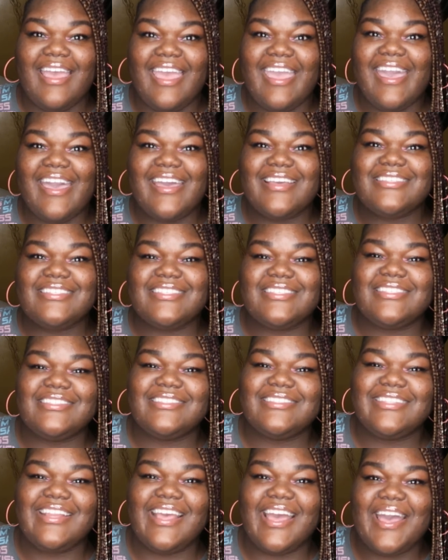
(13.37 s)
Hey guys,
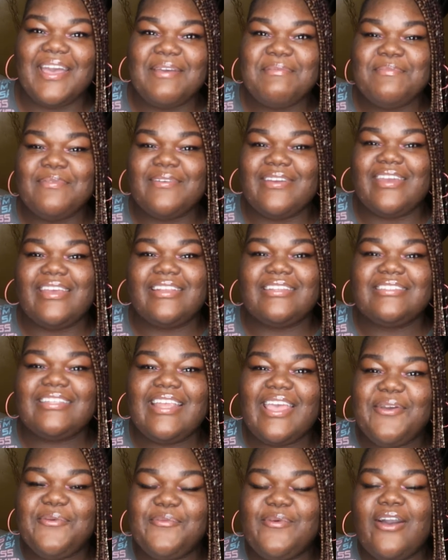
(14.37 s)
I'm Brit
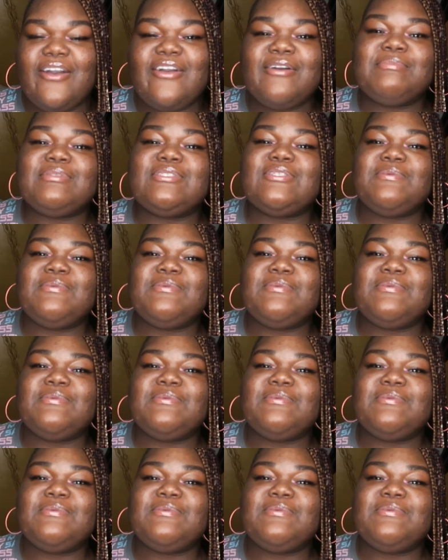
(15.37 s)
and welcome